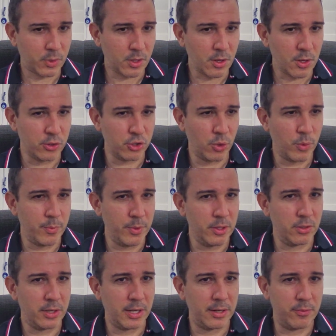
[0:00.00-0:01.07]
So when we
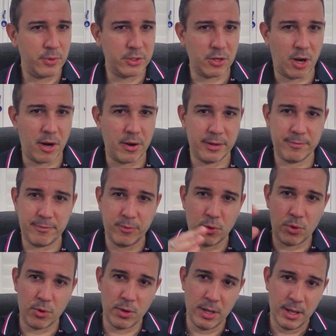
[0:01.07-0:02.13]
look at planning
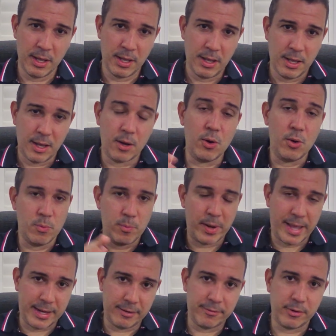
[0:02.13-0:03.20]
for
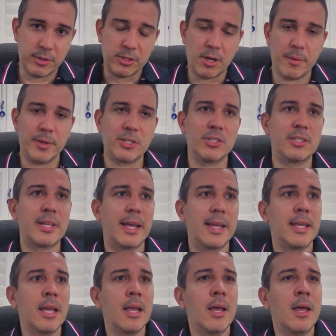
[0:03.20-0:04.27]
retirement, I should say,
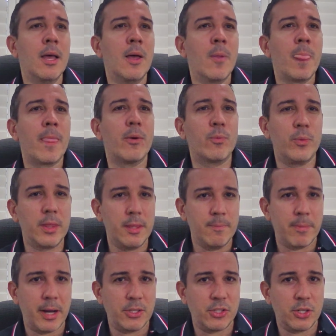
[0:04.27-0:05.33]
with the
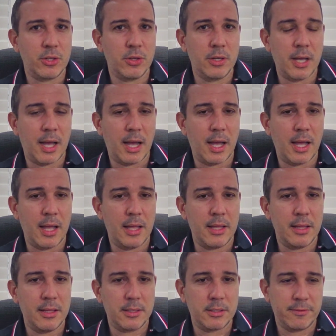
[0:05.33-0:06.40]
budget,
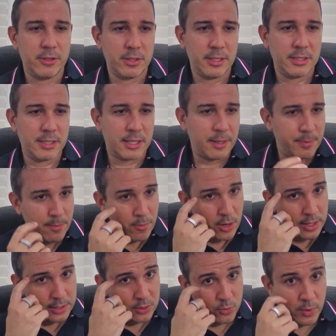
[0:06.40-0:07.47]
there's a few things to keep in
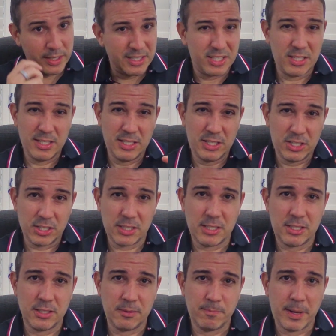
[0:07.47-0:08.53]
mind. One is
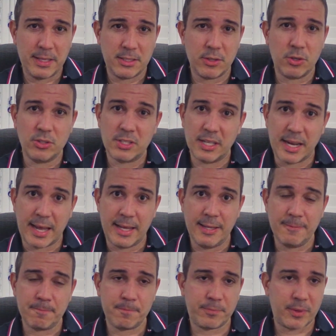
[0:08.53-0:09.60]
just base it on today
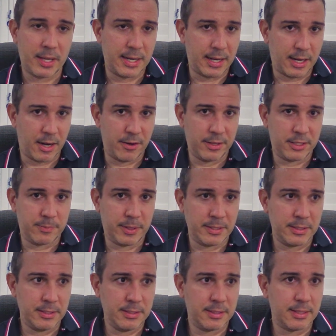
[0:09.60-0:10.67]
and current
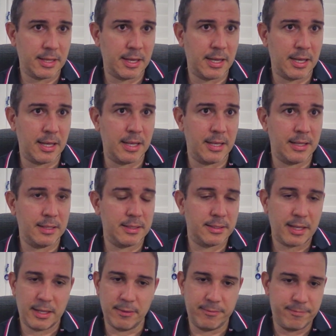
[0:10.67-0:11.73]
expenses.
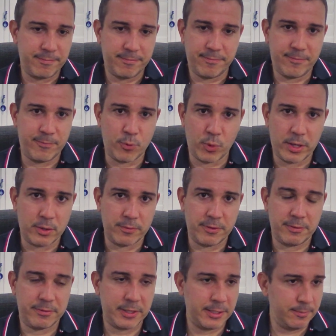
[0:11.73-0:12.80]
Say you're 40 or
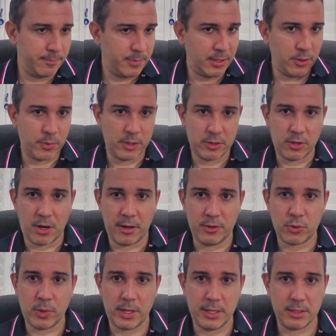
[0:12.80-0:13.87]
50 and you want to retire in
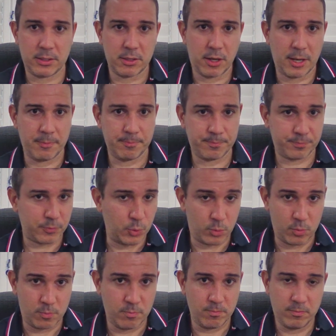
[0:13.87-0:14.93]
20 years time,
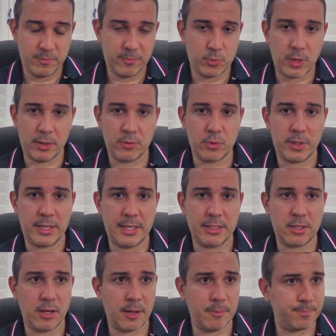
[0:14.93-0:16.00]
or 10 or 20 years
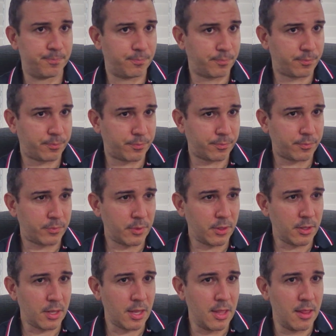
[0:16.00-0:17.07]
time,
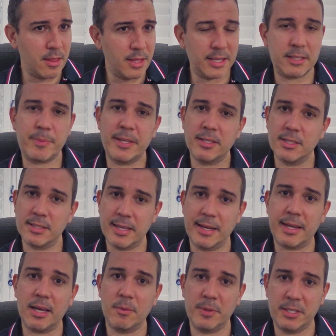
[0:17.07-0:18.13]
the expenses then are
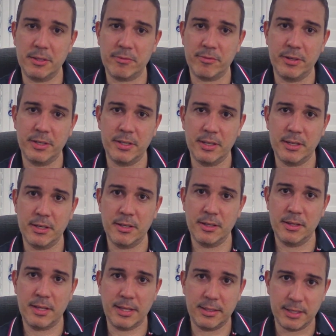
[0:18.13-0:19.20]
going to be different
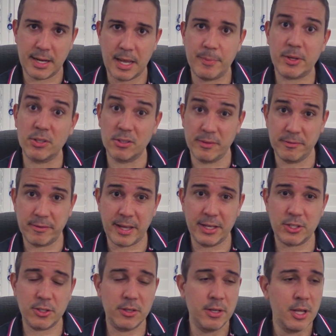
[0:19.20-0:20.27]
than today because of
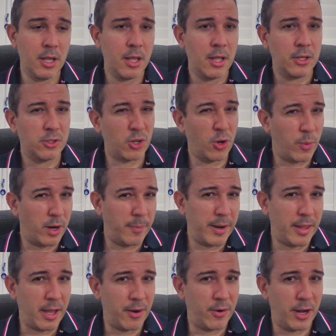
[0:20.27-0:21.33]
inflation. Don't worry about
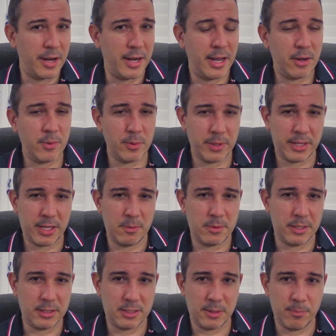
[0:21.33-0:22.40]
that right now. We want to keep
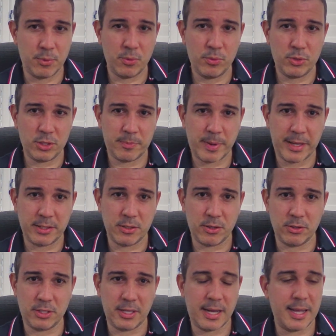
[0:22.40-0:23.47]
things simple. Just base it on
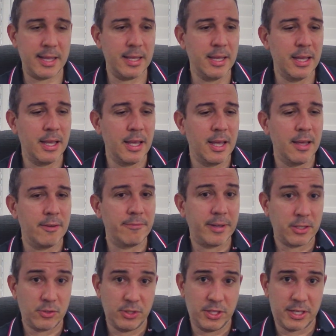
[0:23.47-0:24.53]
today.
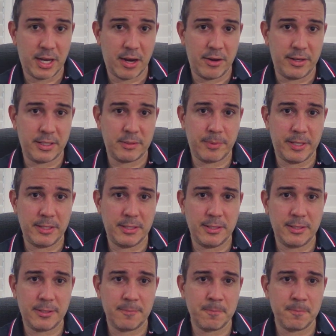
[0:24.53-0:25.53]
Factor in your current expenses.